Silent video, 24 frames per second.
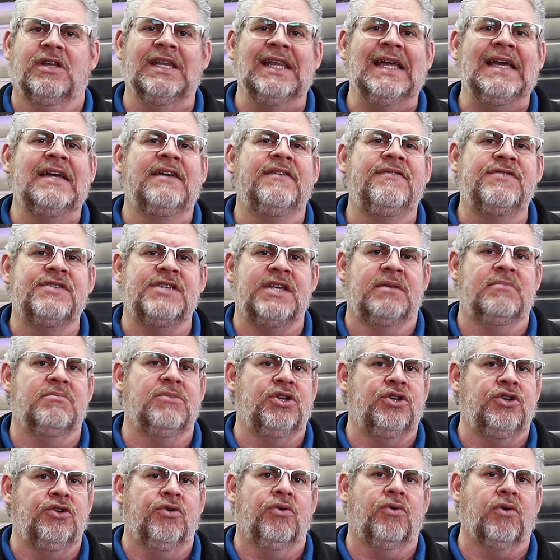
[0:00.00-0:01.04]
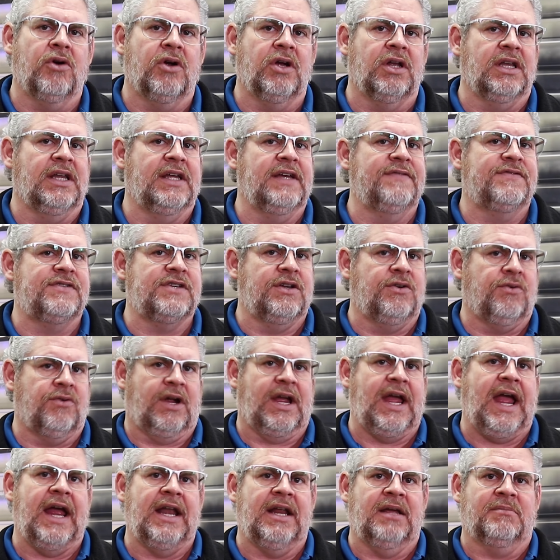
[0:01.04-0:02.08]
lives in manure, it lives in
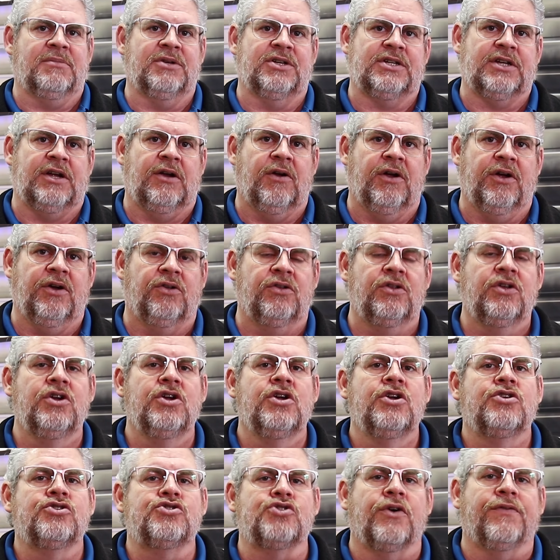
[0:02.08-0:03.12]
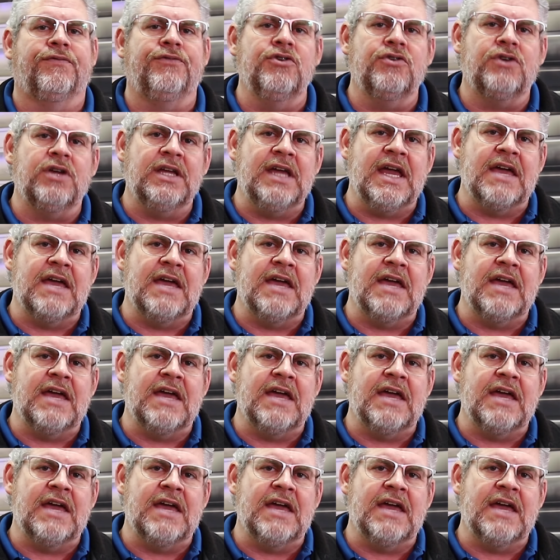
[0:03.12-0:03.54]
organic material. So if you can